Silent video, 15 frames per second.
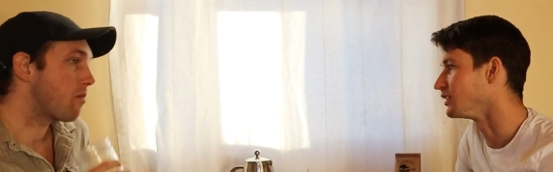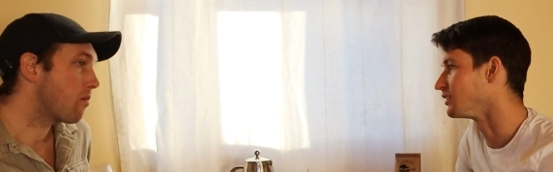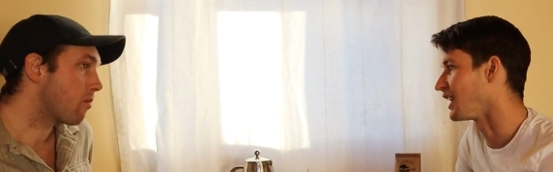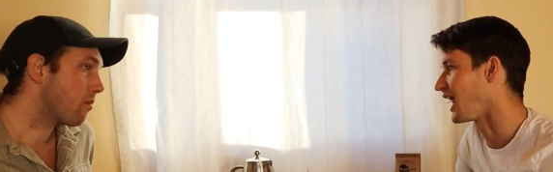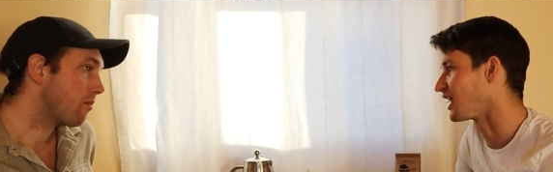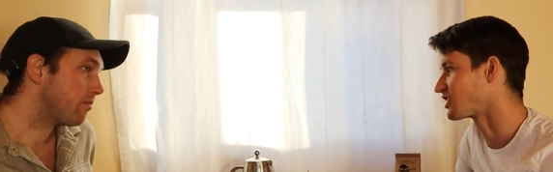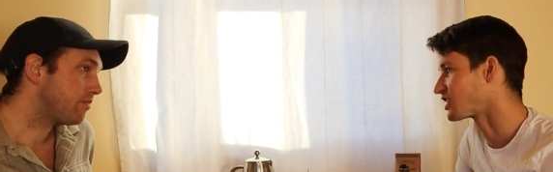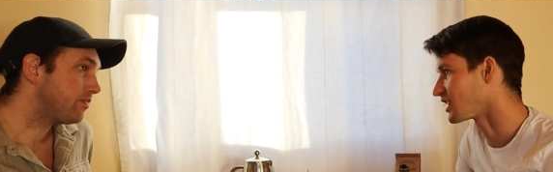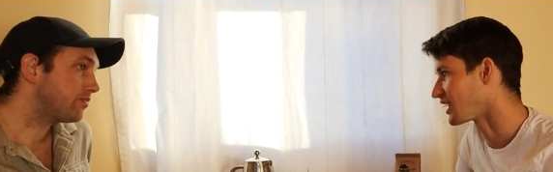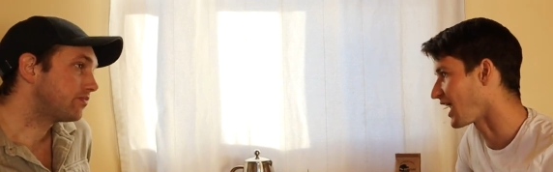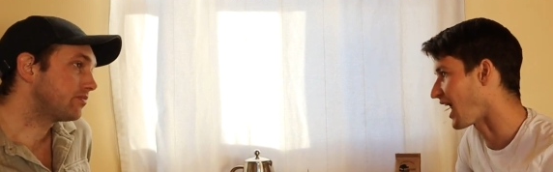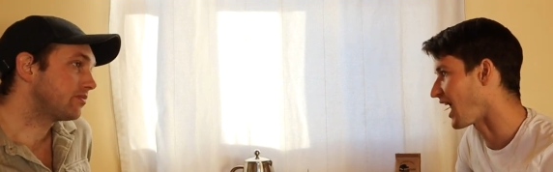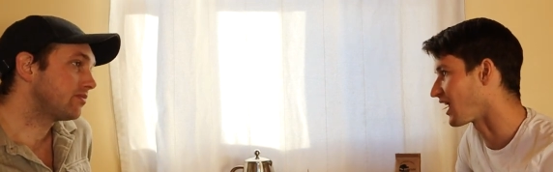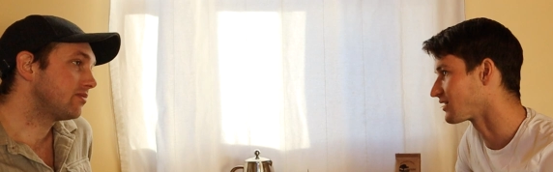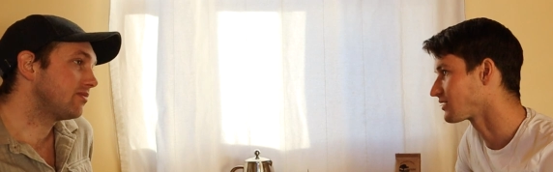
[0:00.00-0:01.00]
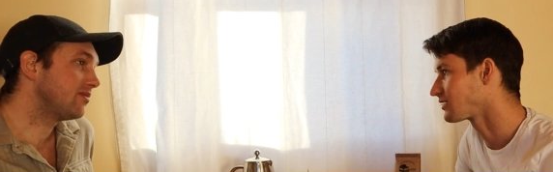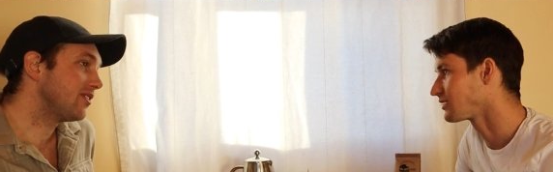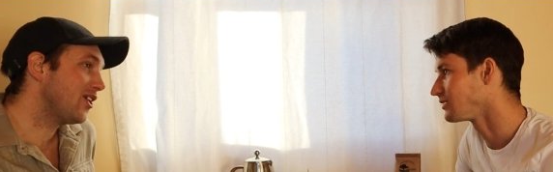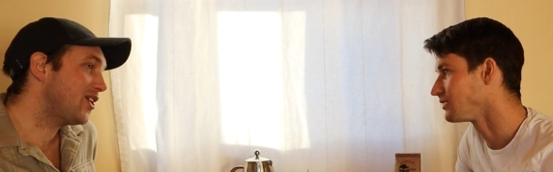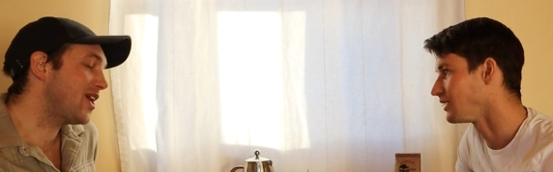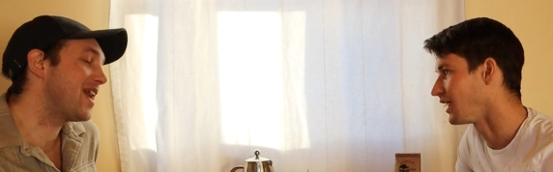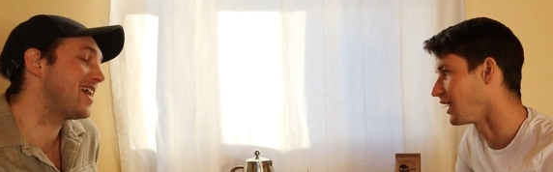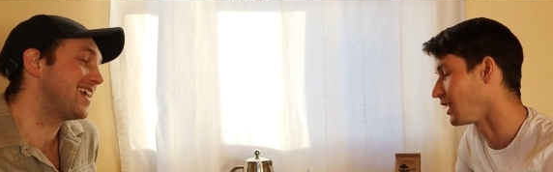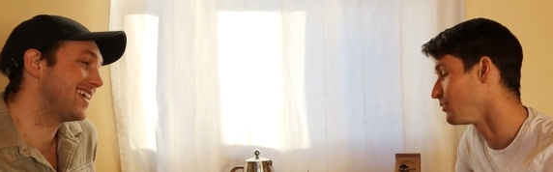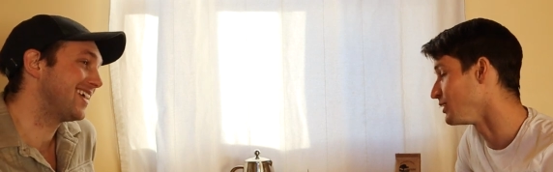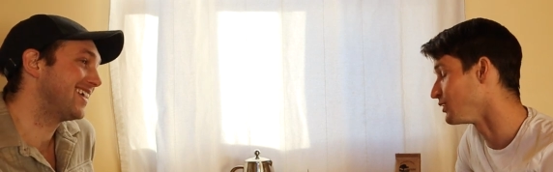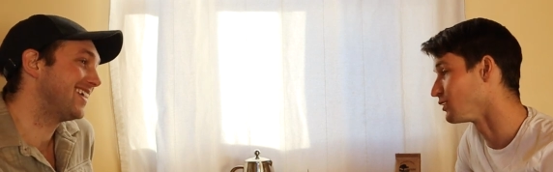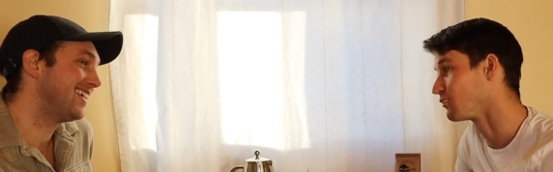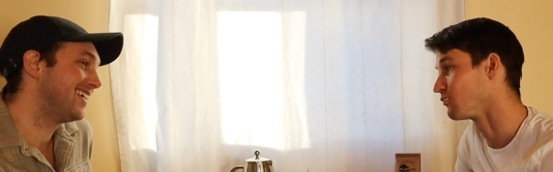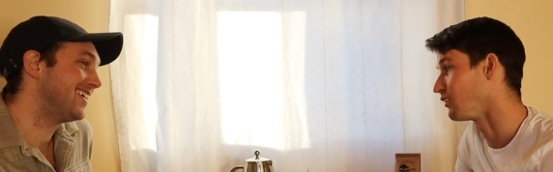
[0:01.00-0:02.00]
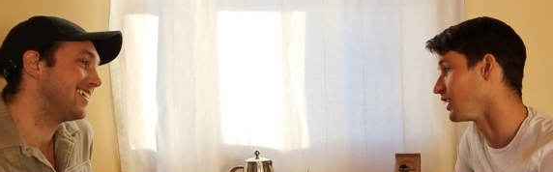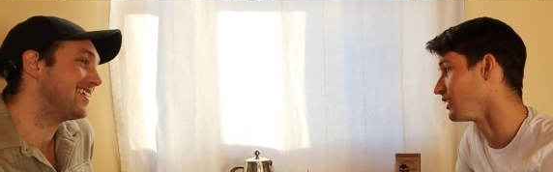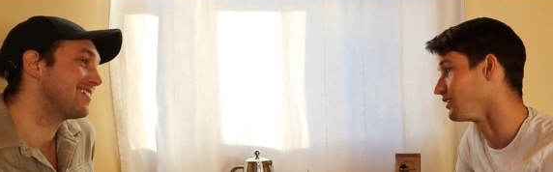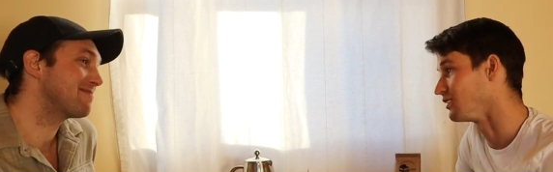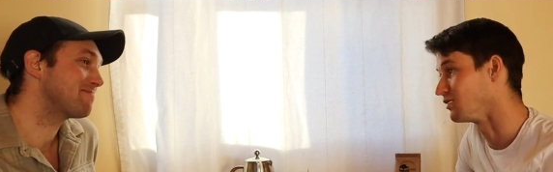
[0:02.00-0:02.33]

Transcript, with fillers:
Speaker 1: attached to cats, yeah. and I mean they're fun.